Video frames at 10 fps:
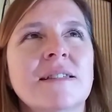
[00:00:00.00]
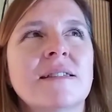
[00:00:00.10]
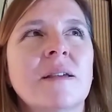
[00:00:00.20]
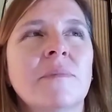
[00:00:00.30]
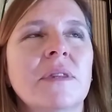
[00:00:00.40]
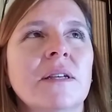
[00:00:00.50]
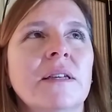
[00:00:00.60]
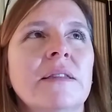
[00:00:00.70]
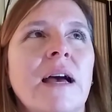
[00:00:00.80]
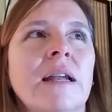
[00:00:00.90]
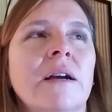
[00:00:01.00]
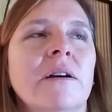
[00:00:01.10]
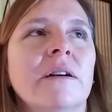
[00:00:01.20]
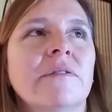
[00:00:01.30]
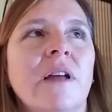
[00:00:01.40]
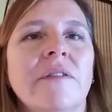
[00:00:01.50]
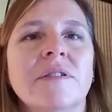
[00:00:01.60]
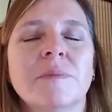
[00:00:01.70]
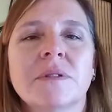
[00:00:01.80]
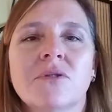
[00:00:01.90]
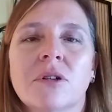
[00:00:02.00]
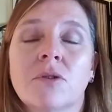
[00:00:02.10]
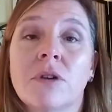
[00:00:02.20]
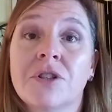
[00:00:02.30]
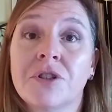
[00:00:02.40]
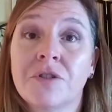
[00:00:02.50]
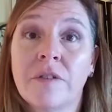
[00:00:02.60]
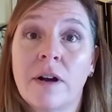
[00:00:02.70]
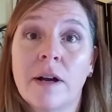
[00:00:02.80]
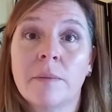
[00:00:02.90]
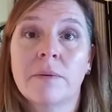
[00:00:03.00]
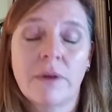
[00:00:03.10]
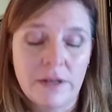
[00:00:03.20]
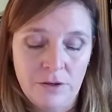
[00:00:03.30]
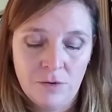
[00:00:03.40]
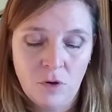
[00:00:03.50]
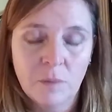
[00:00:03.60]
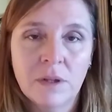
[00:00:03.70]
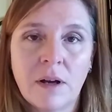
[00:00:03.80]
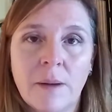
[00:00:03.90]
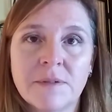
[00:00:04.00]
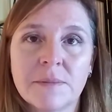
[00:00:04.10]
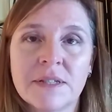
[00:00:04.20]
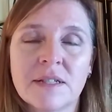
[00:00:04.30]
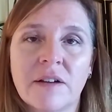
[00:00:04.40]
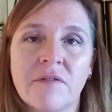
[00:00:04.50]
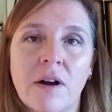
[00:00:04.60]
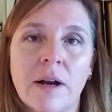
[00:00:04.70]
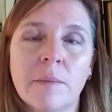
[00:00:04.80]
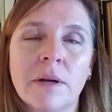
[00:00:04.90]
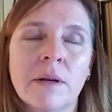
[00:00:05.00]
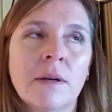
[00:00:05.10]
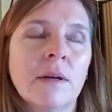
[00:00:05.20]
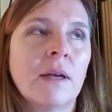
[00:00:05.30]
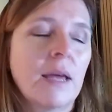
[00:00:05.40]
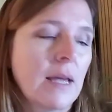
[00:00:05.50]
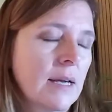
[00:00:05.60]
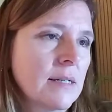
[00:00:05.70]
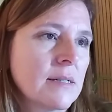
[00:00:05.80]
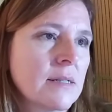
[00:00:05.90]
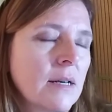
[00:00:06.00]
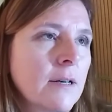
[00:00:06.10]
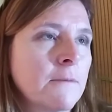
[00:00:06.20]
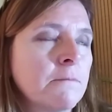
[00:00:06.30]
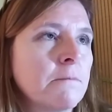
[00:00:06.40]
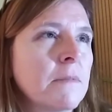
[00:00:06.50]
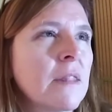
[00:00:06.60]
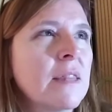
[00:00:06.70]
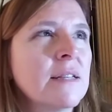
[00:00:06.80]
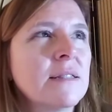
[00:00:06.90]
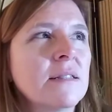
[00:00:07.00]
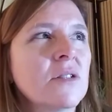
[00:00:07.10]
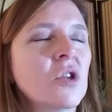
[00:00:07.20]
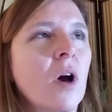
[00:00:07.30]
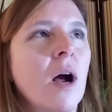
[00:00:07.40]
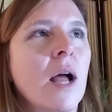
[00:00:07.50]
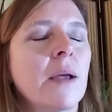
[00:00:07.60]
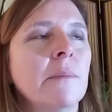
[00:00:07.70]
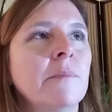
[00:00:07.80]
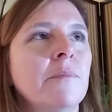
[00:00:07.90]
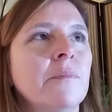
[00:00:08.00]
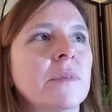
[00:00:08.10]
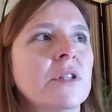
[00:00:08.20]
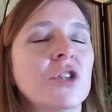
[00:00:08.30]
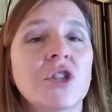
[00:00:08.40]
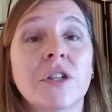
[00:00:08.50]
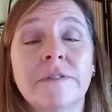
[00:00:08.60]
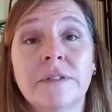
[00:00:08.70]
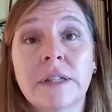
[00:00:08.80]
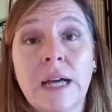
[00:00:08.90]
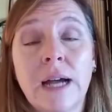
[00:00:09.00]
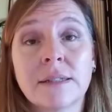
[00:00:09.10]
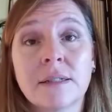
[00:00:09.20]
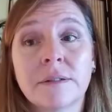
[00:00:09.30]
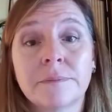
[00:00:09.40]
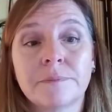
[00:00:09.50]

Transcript: something in that area of life has been sort of crushing your vibe, right? Your normally optimistic vibe. And um, this is a time to shift that.